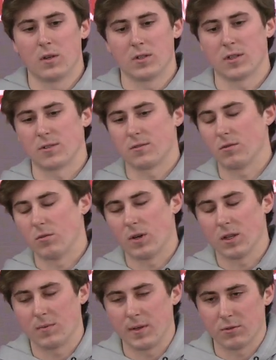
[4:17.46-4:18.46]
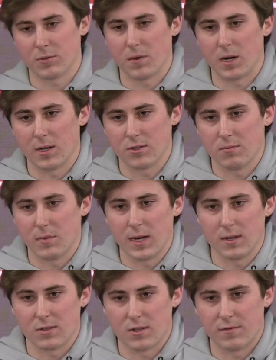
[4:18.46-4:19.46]
just the way that people's bodies are
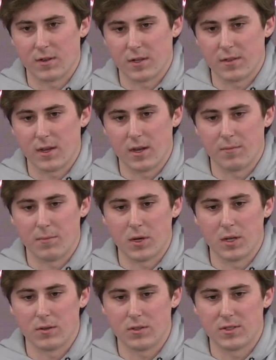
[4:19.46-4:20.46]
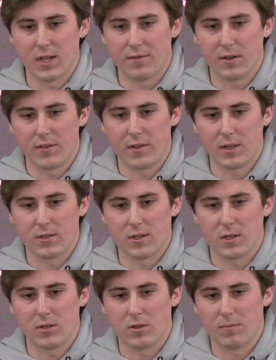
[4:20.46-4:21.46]
made and stuff like that. But there's definitely things
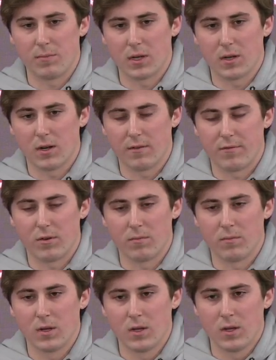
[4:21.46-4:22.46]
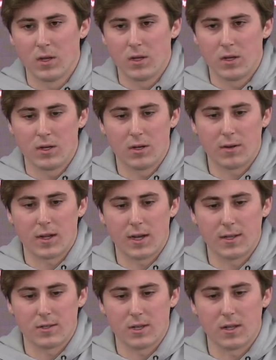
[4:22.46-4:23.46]
that you can pick up from, you know,
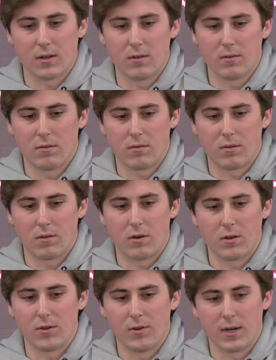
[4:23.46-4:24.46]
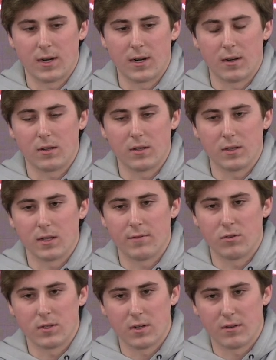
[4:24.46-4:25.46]
guys that are doing it at an elite
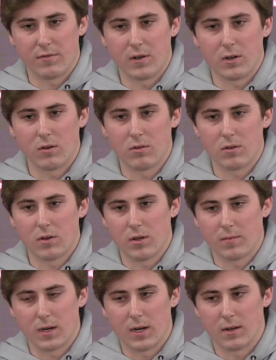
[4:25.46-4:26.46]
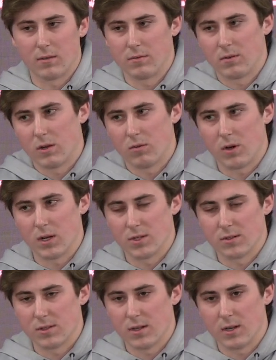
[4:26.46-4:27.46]
level in the N F L um, that I, you know, watch
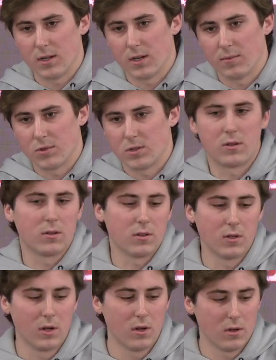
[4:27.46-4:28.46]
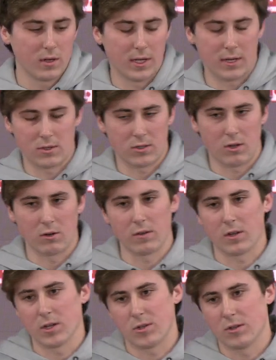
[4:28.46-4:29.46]
and study, and I'm sure it'll, kickers all over
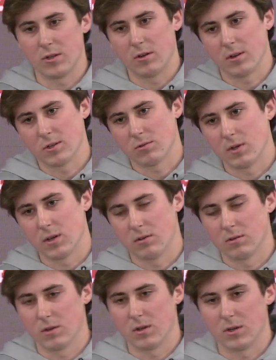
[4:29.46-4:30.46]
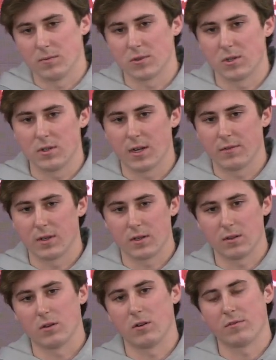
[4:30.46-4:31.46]
the country are doing as well. Um, so you definitely
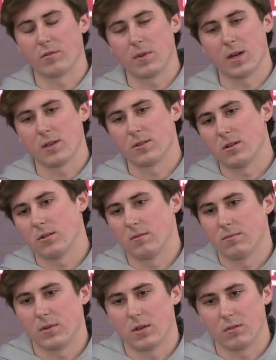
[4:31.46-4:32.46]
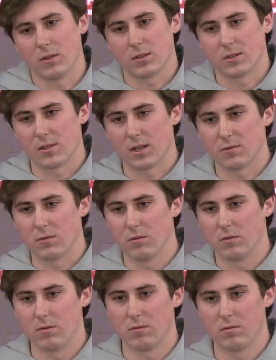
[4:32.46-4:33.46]
can learn from guys that are, you know, really successful.
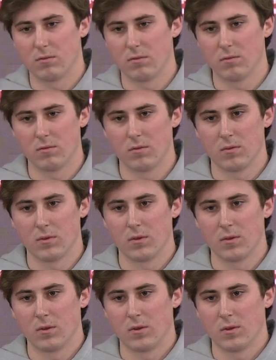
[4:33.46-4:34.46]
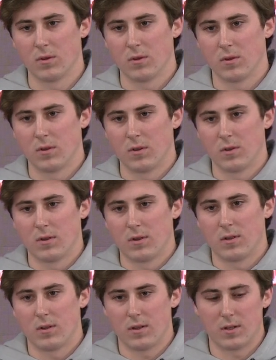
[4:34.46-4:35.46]
Is there someone you take
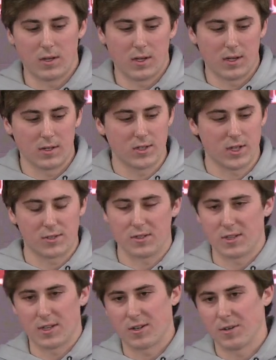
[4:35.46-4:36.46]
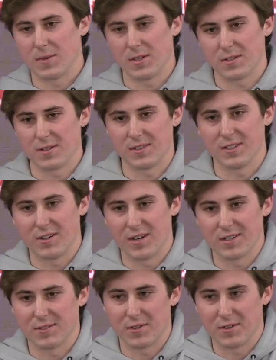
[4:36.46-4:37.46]
after? Uh, Justin Tucker. I mean, he's the
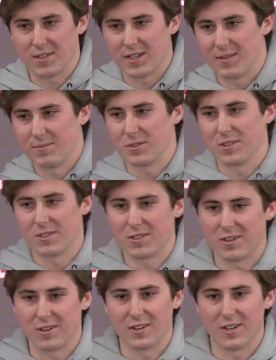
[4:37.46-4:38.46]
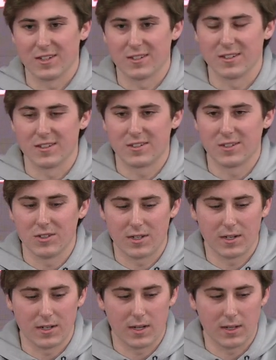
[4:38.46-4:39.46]
greatest of all time. So it's hard not to, to look
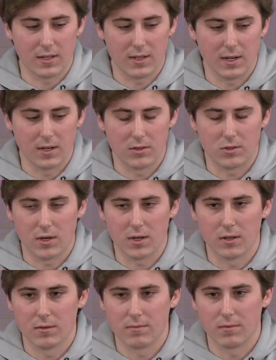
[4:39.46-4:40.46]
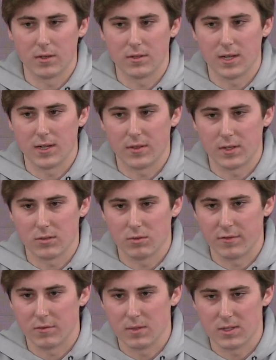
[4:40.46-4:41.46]
at a guy like that and try to, you know, take things
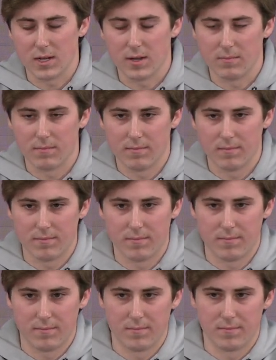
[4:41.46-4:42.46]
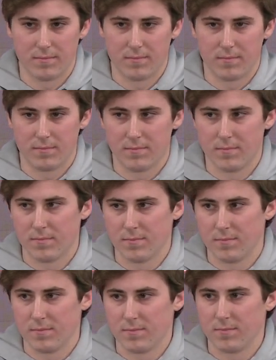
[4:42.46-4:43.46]
away from his game. All right, Will.
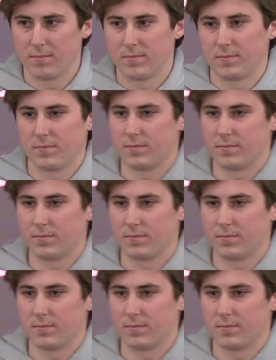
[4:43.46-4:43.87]
Thank you.